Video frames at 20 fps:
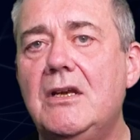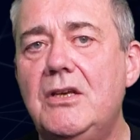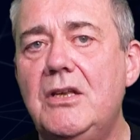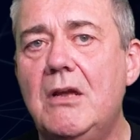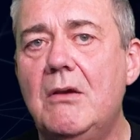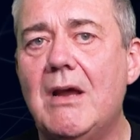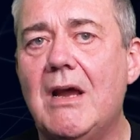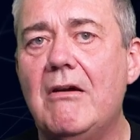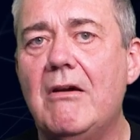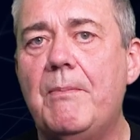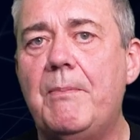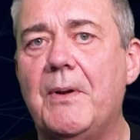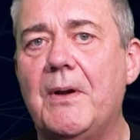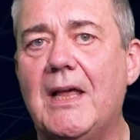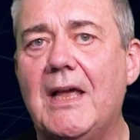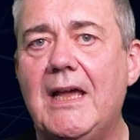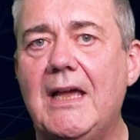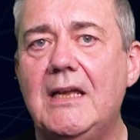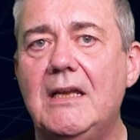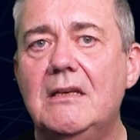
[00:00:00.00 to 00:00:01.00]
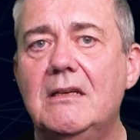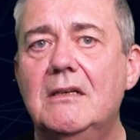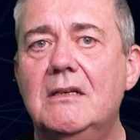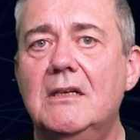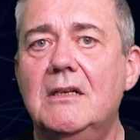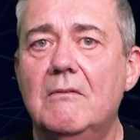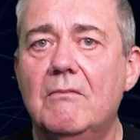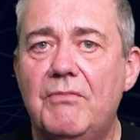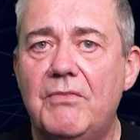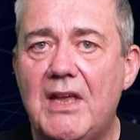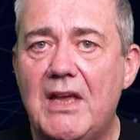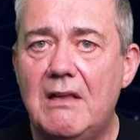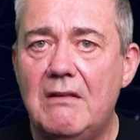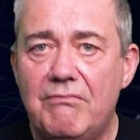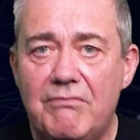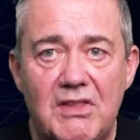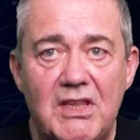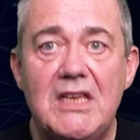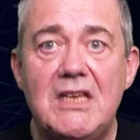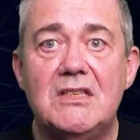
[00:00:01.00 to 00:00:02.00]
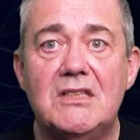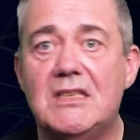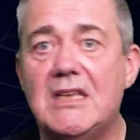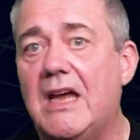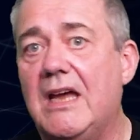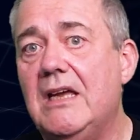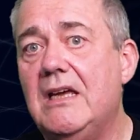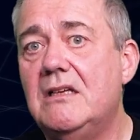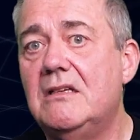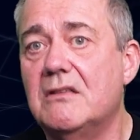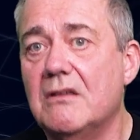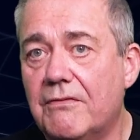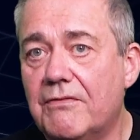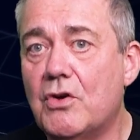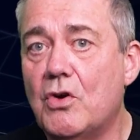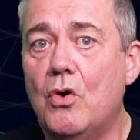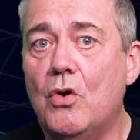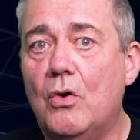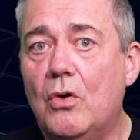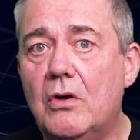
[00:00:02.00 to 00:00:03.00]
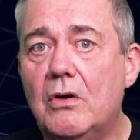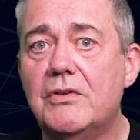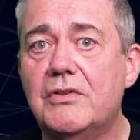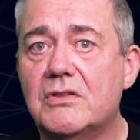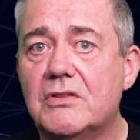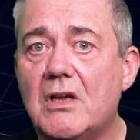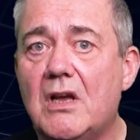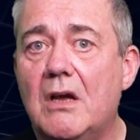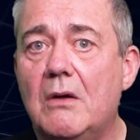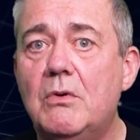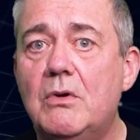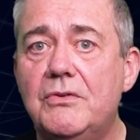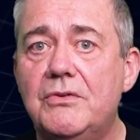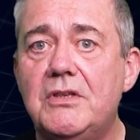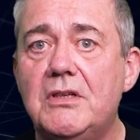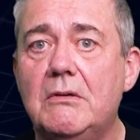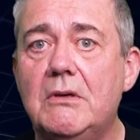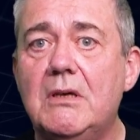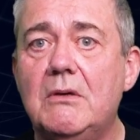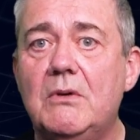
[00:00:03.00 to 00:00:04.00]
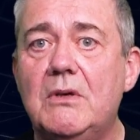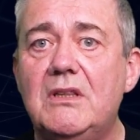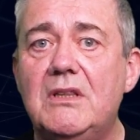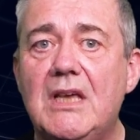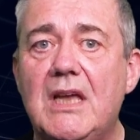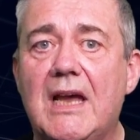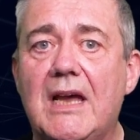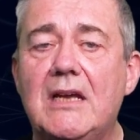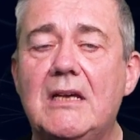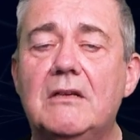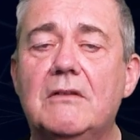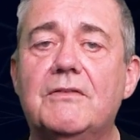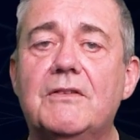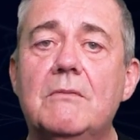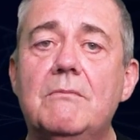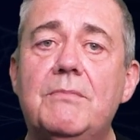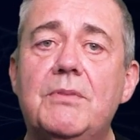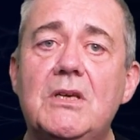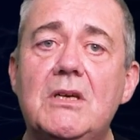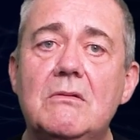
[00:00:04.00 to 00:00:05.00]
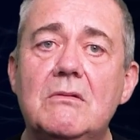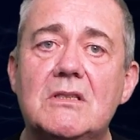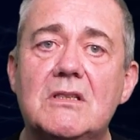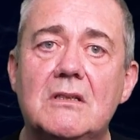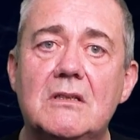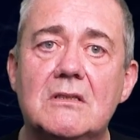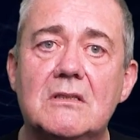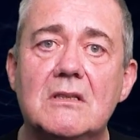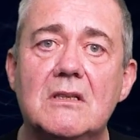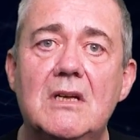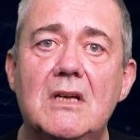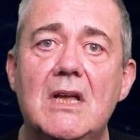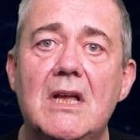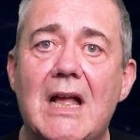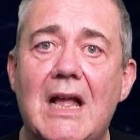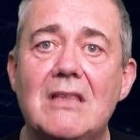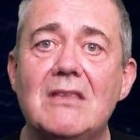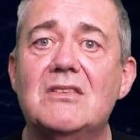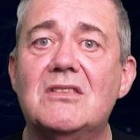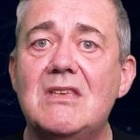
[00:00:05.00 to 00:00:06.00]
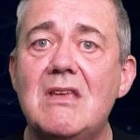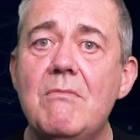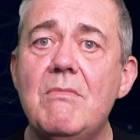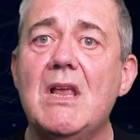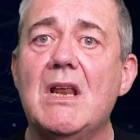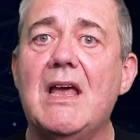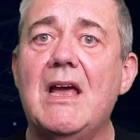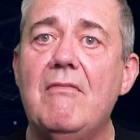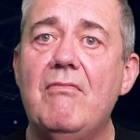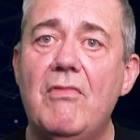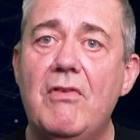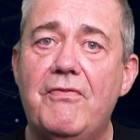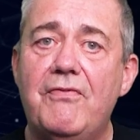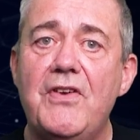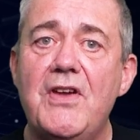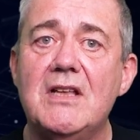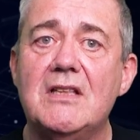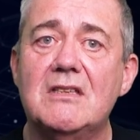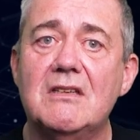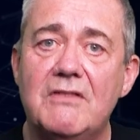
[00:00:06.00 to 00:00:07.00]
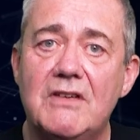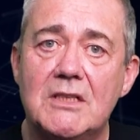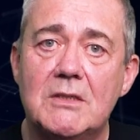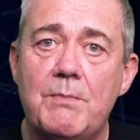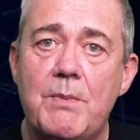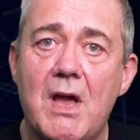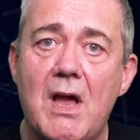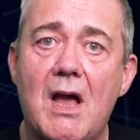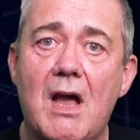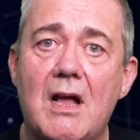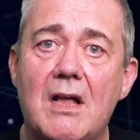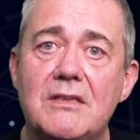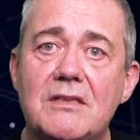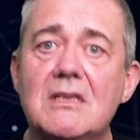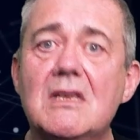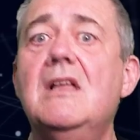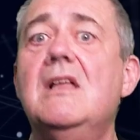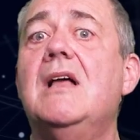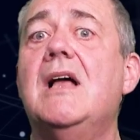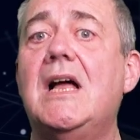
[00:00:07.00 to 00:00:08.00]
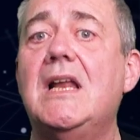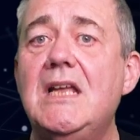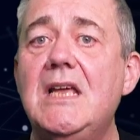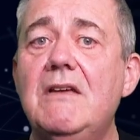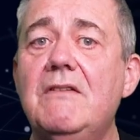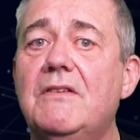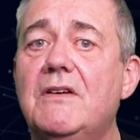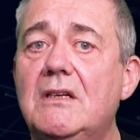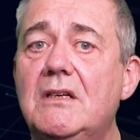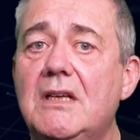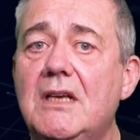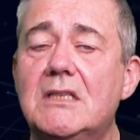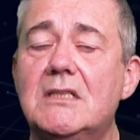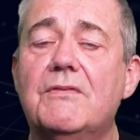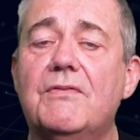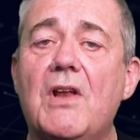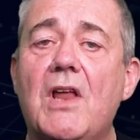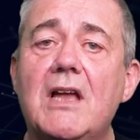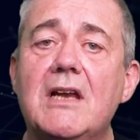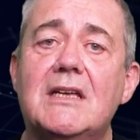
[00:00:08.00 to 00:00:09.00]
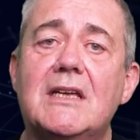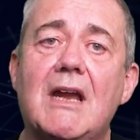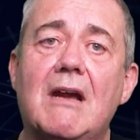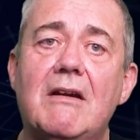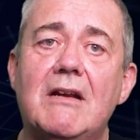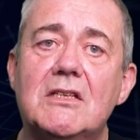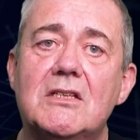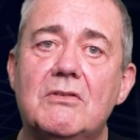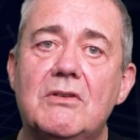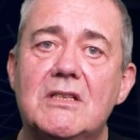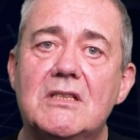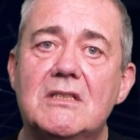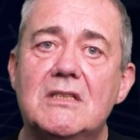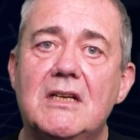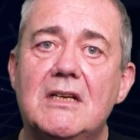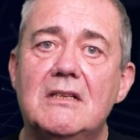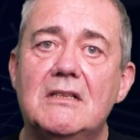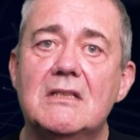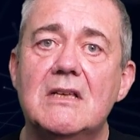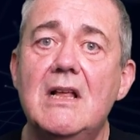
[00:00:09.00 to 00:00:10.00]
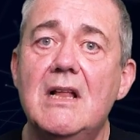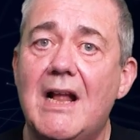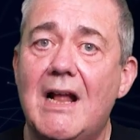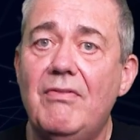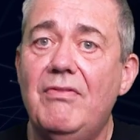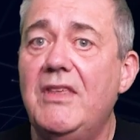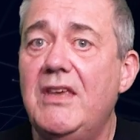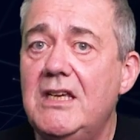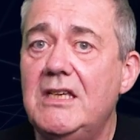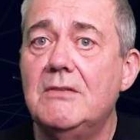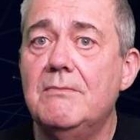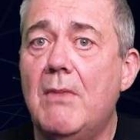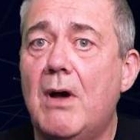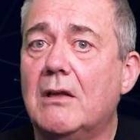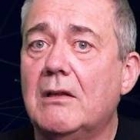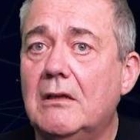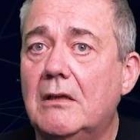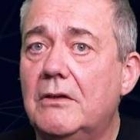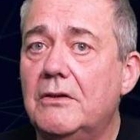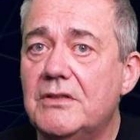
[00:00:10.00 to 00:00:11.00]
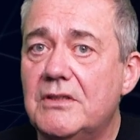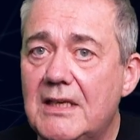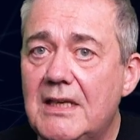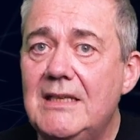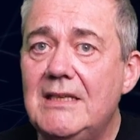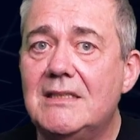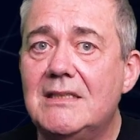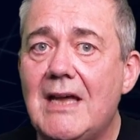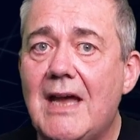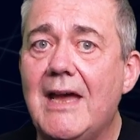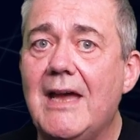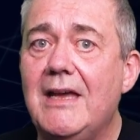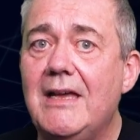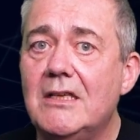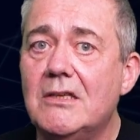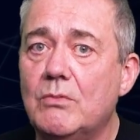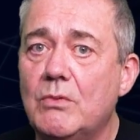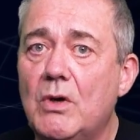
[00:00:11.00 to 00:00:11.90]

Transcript: new aeroplane, Then these days, of course, I will do it with the aid of computers and simulate the fit of its parts and even its flight characteristics. And these models these days